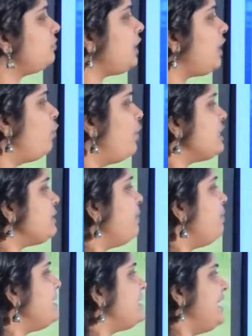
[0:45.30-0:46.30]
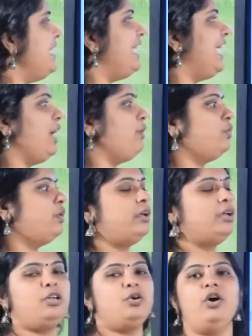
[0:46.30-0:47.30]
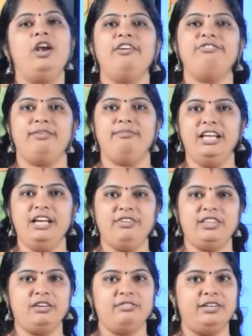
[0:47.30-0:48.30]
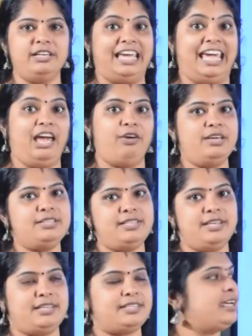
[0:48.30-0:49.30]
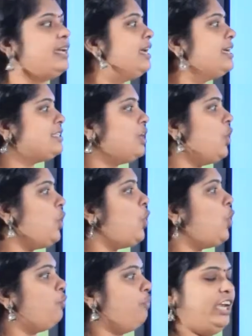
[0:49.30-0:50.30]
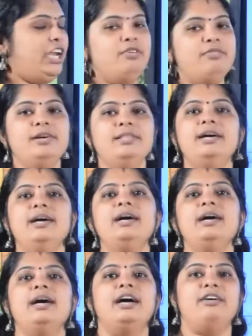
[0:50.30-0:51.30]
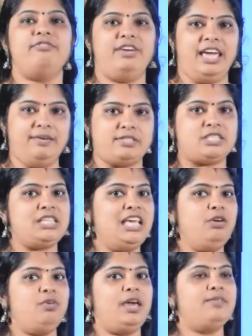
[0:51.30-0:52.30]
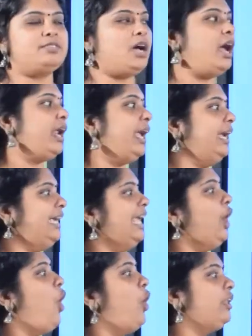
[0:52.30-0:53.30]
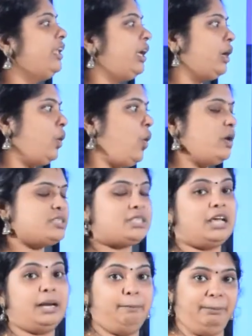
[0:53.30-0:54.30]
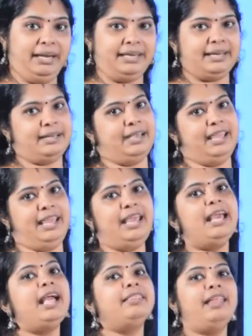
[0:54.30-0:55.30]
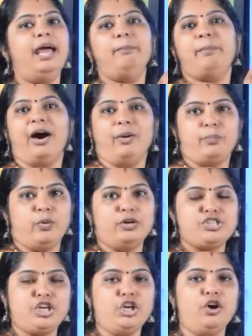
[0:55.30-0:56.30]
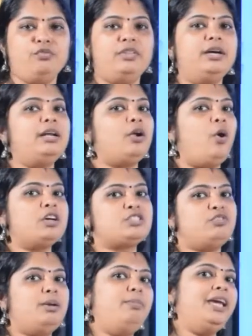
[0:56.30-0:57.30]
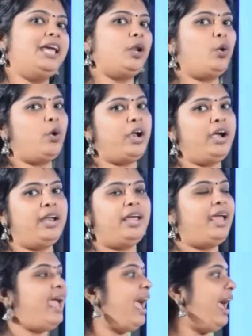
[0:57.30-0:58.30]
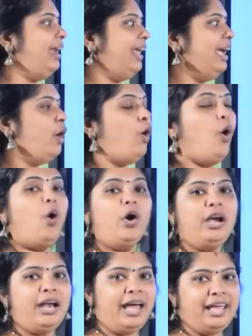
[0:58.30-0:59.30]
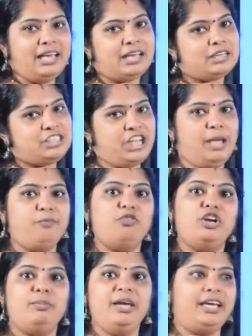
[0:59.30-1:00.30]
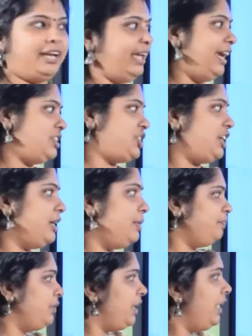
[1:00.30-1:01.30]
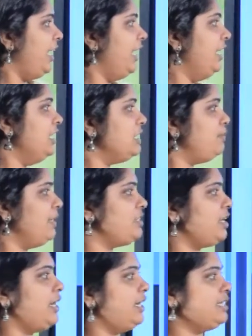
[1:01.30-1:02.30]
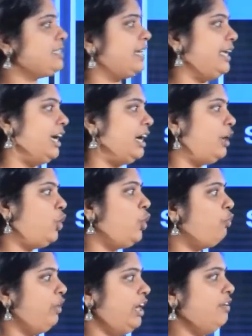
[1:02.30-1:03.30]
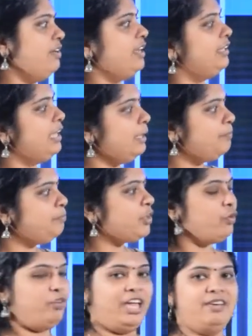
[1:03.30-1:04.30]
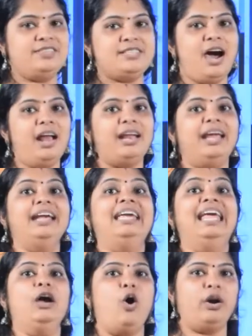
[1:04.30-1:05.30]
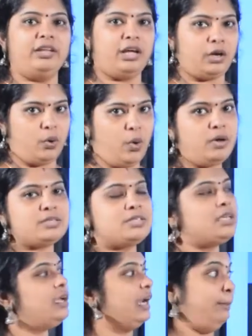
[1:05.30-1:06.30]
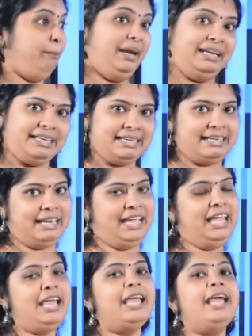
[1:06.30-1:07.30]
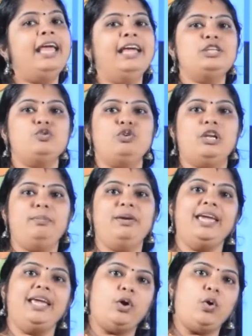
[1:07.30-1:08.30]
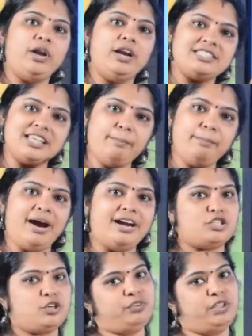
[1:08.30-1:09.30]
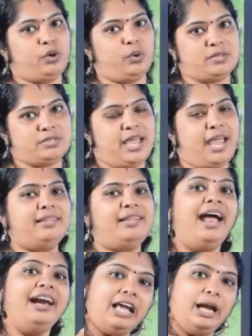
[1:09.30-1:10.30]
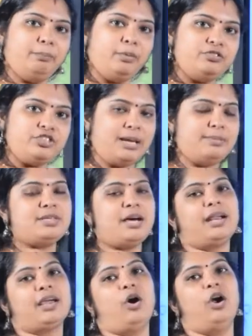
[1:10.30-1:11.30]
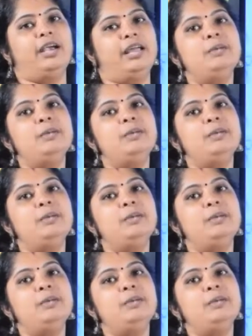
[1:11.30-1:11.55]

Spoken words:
What is meant by sea cave? You all are familiar with the word cave, isn't it? So, whenever the sea waves are hitting on the rocks repeatedly, that portion of the rocks will be eroded and a hole-like shape will be created. Here in this picture, it is clear. Whenever the waves are hitting on the rocks repeatedly, it will be eroded some parts of the rocks, and that type of shapes are called